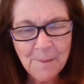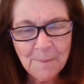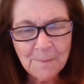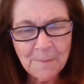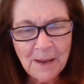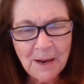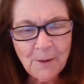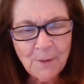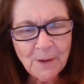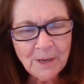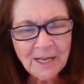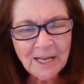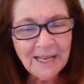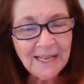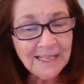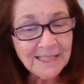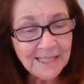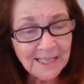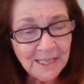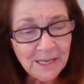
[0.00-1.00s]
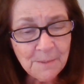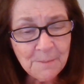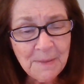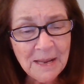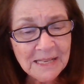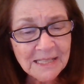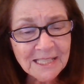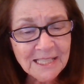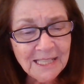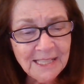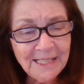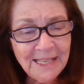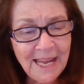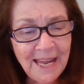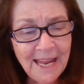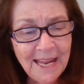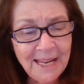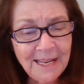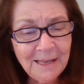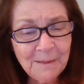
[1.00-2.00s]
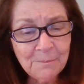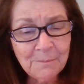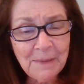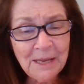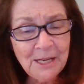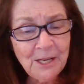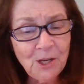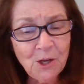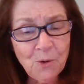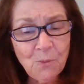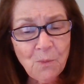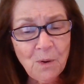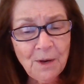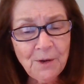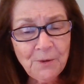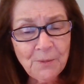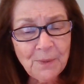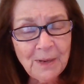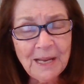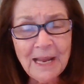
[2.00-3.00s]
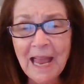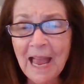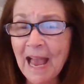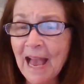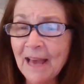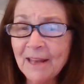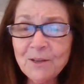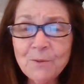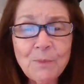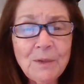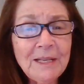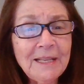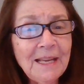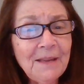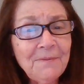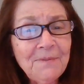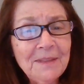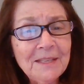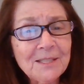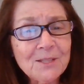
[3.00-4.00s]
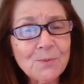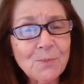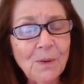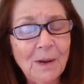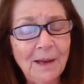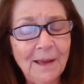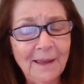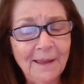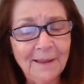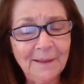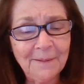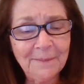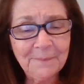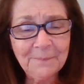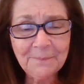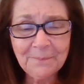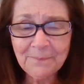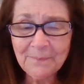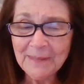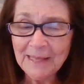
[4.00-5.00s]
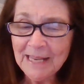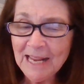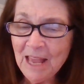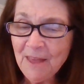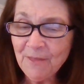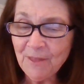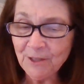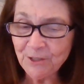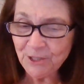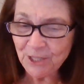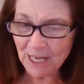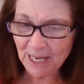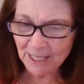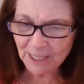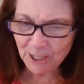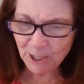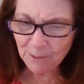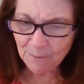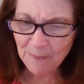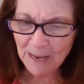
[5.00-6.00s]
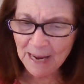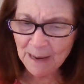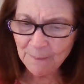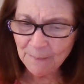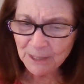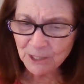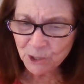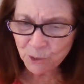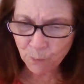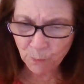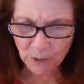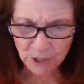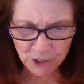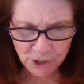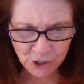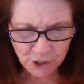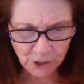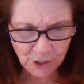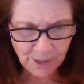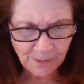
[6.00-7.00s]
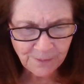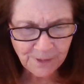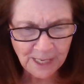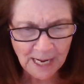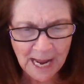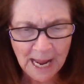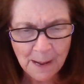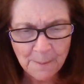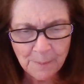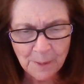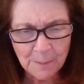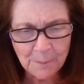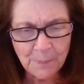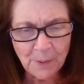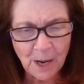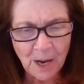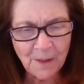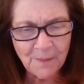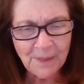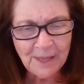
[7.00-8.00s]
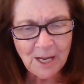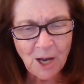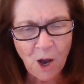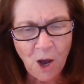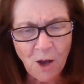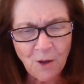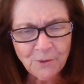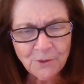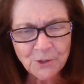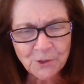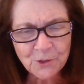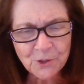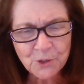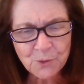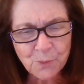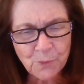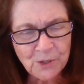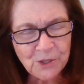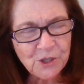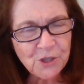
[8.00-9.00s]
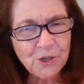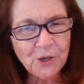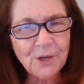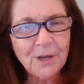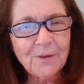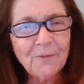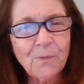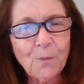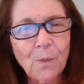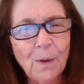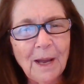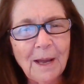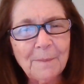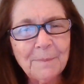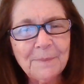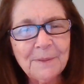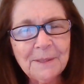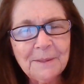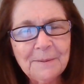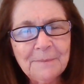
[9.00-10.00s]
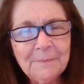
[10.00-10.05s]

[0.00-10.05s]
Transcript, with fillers: America is in a mess today. Many are wondering, how did we get this way? The Ten Commandments we should have kept, upon the altars we should have wept.